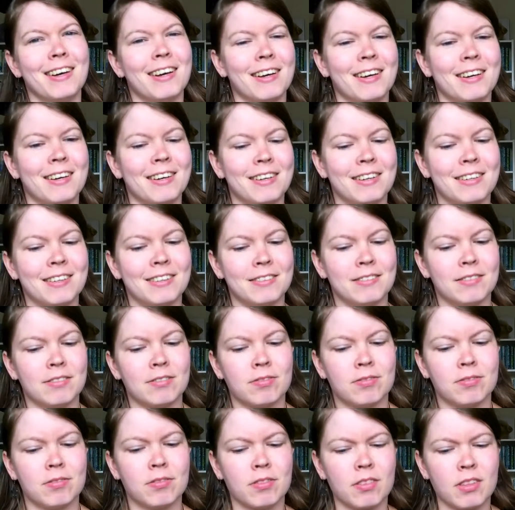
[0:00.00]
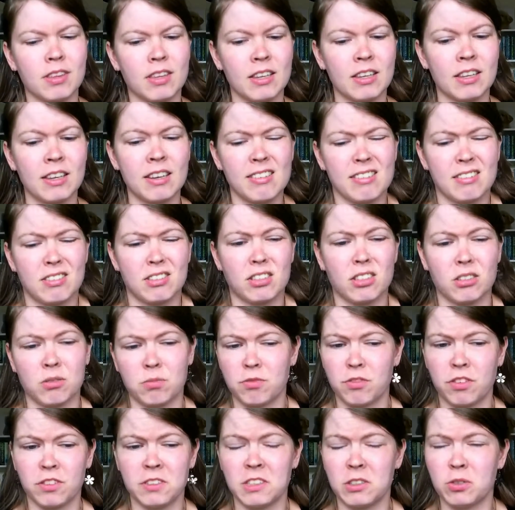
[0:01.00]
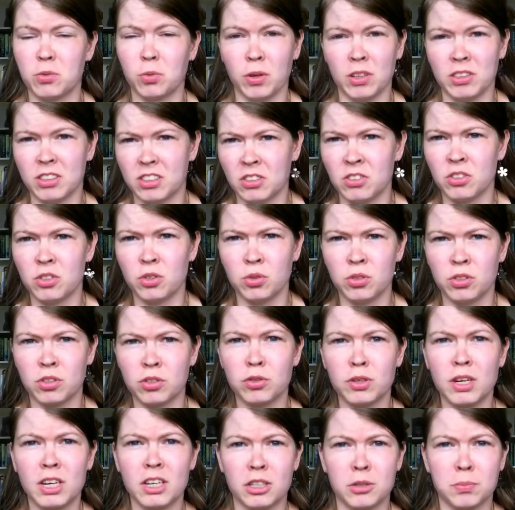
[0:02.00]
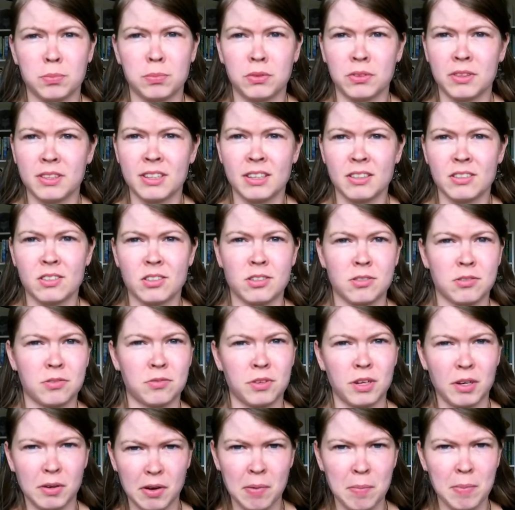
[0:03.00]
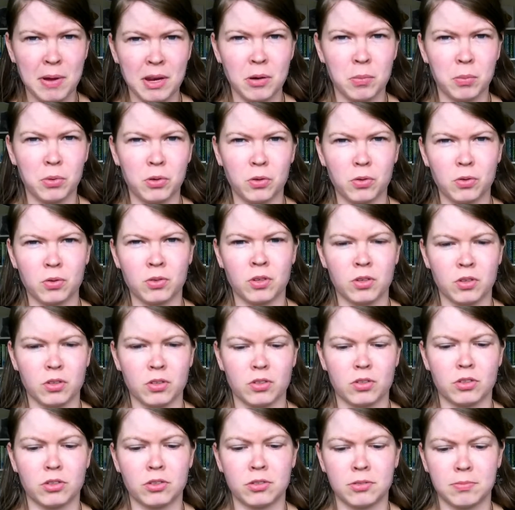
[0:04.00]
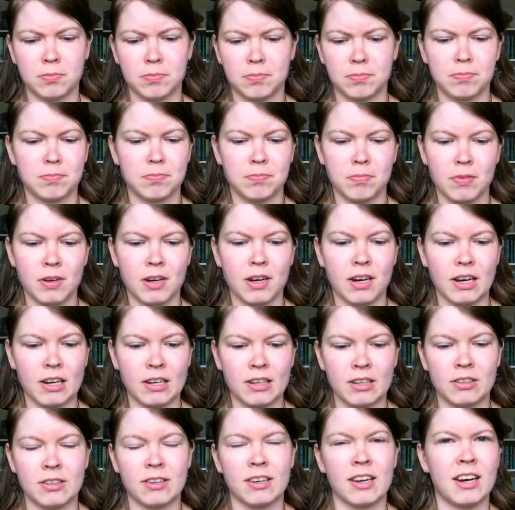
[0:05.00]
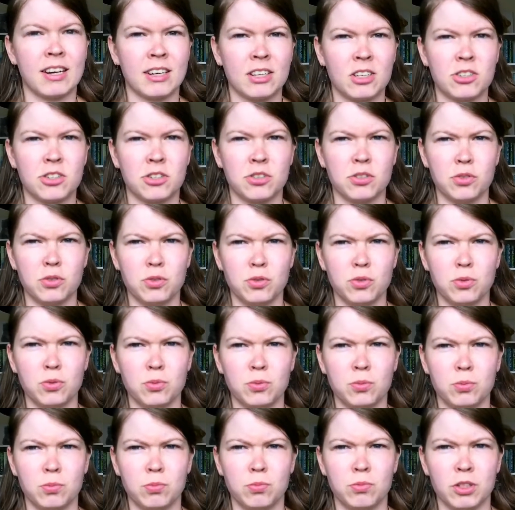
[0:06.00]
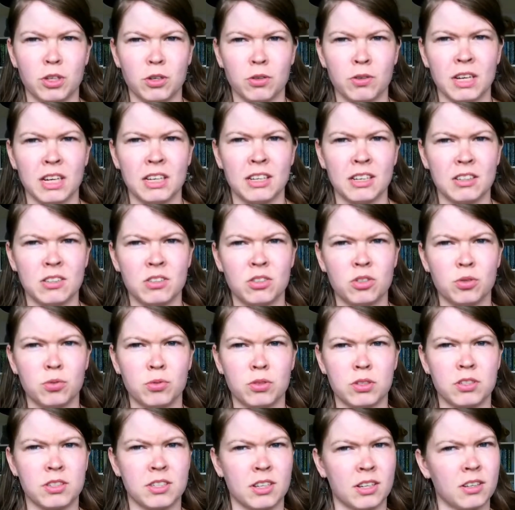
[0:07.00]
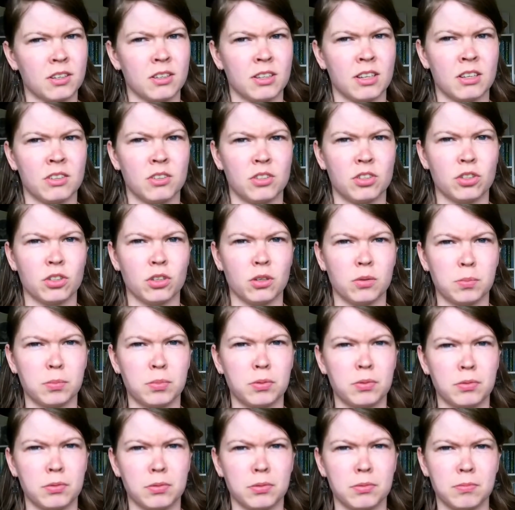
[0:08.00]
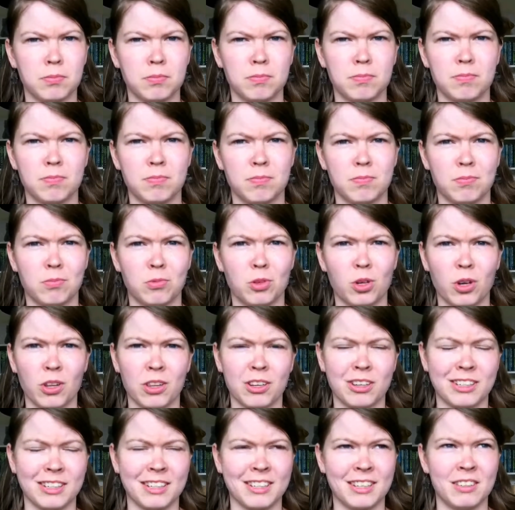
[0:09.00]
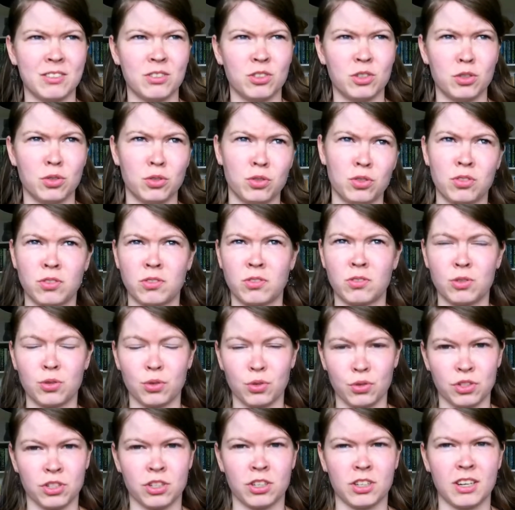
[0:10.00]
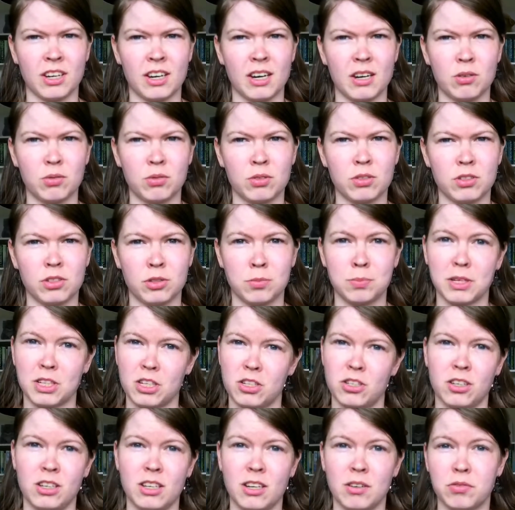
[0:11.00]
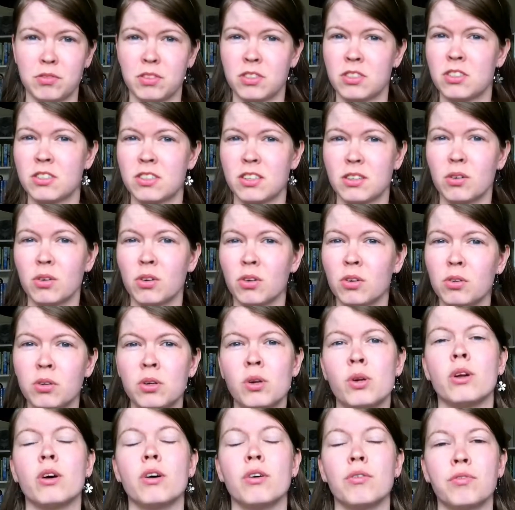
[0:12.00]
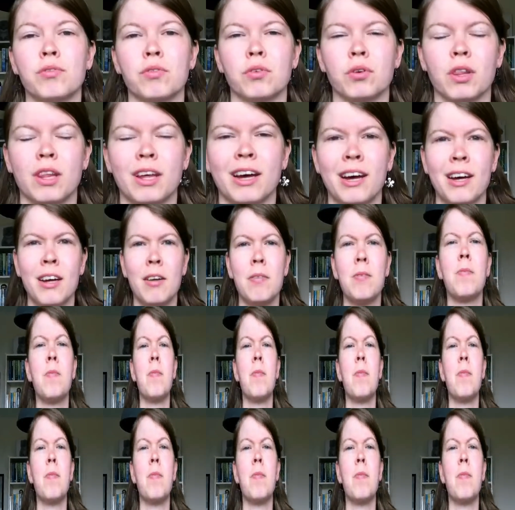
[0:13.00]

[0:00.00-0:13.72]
And yeah, some things went into the trash, but that's very minimal because I'd like to donate it to a secondhand shop rather than just toss it out, especially if it's still good enough for that.